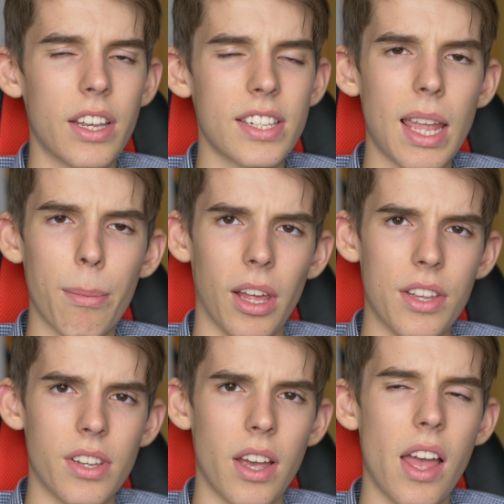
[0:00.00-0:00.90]

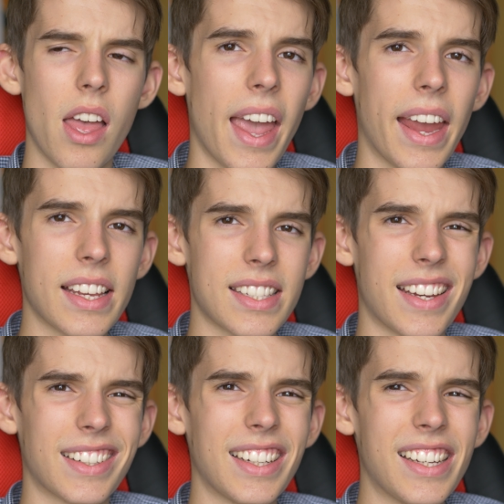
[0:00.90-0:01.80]
stabilizer, it
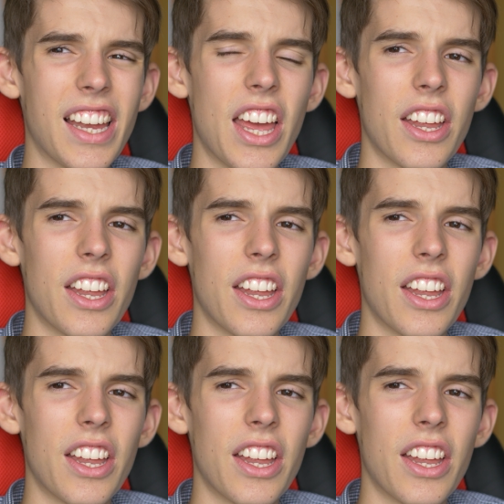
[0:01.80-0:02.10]
sadly